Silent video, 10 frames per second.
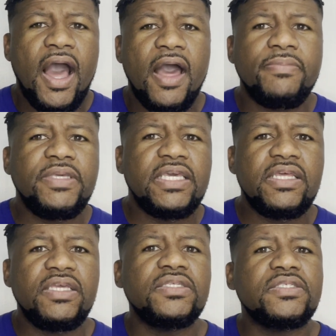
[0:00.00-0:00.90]
I'm
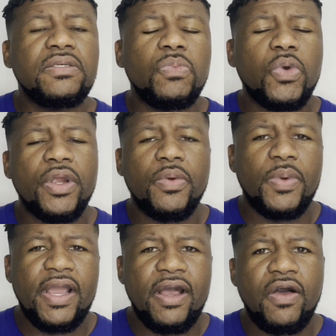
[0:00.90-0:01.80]
getting somewhere
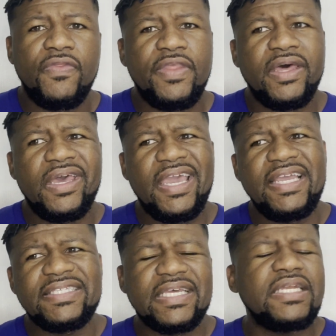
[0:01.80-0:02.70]
around the
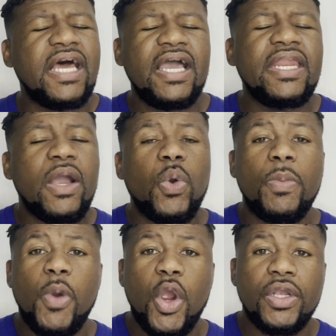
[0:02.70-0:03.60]
8 to 9
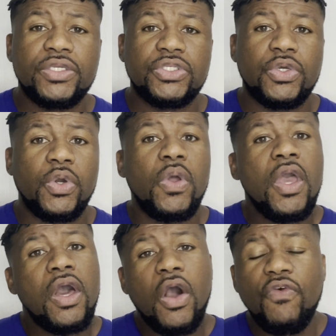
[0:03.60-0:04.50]
hour mark. So
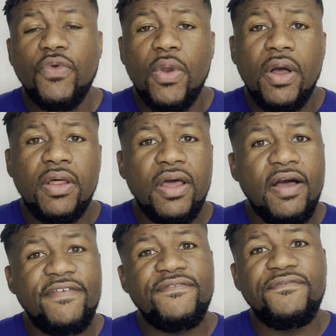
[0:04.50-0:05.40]
overall,
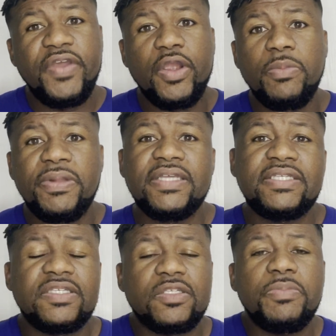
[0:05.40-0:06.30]
a very
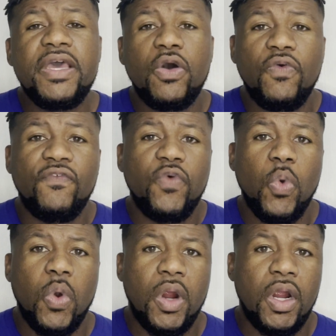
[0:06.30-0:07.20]
pleasant smell
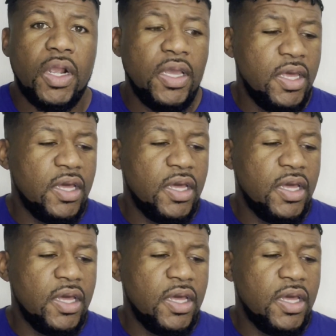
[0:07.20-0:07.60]
for